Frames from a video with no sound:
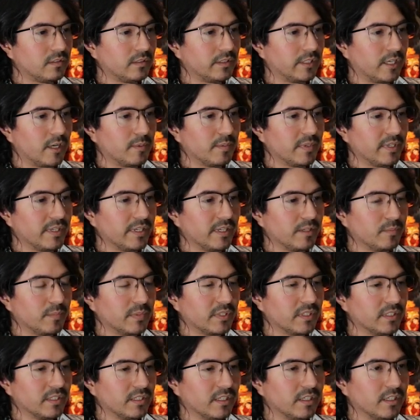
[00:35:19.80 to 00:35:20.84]
Then I'm gonna hit him
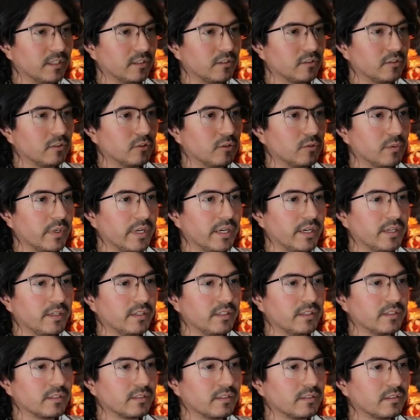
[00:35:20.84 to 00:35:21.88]
with the
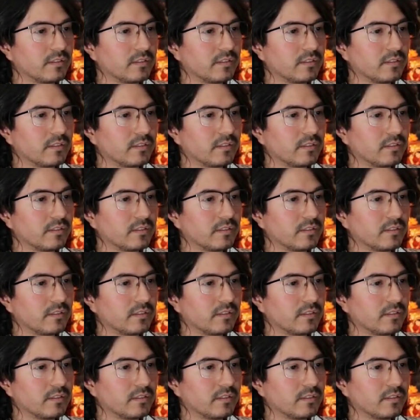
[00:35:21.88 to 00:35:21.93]
280.